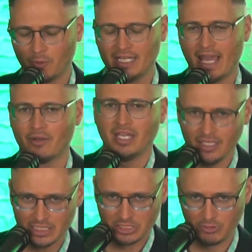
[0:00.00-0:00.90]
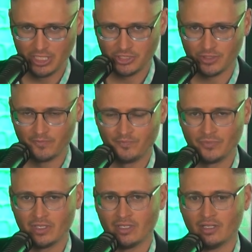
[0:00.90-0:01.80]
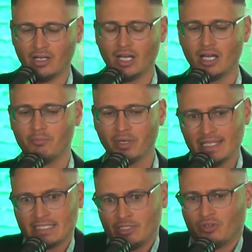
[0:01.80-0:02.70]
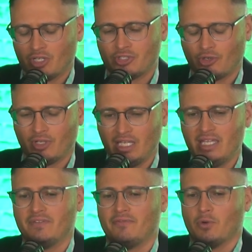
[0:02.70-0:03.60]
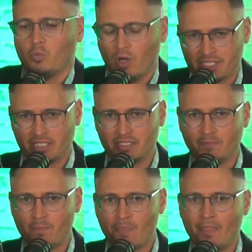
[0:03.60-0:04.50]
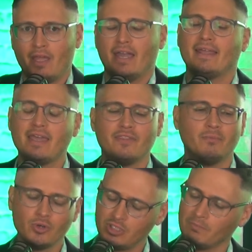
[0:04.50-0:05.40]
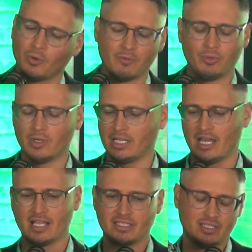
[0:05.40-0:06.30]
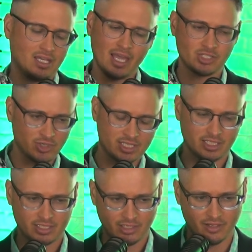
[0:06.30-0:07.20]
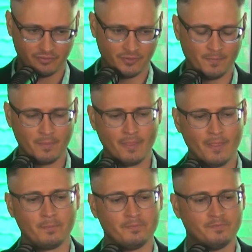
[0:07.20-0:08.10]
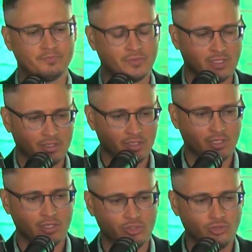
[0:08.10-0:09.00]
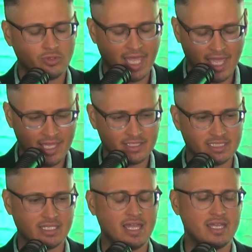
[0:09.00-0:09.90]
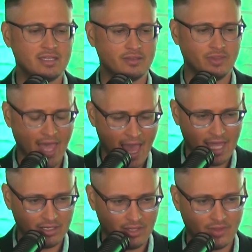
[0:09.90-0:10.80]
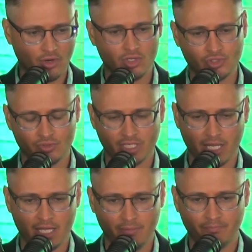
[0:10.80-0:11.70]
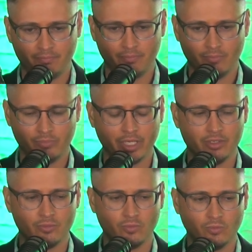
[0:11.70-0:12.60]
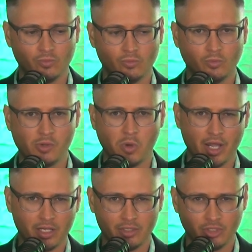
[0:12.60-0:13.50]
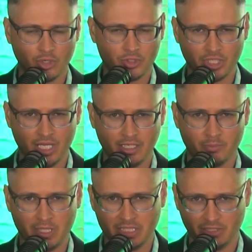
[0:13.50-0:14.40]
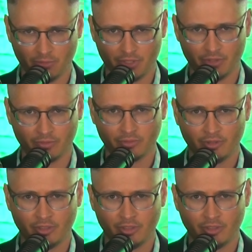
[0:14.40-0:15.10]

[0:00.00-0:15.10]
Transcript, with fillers: written down in the speech, but it's still concerning even if it wasn't. And again, the most important point, guys, you can't stress this enough. You can't say that and then also say, but we want to negotiate a peace deal with you.